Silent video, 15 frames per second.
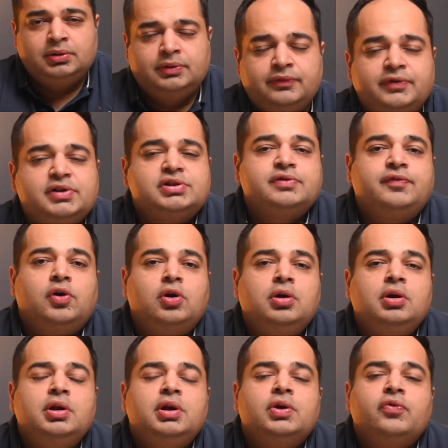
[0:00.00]
First of
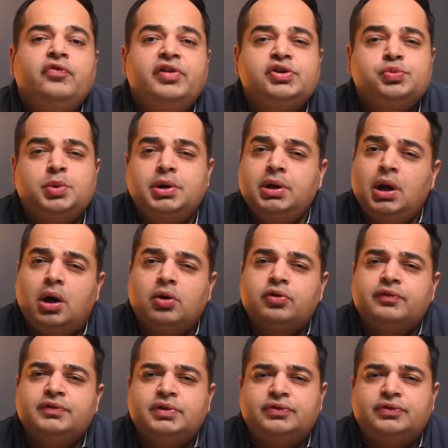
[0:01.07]
all, which one out of the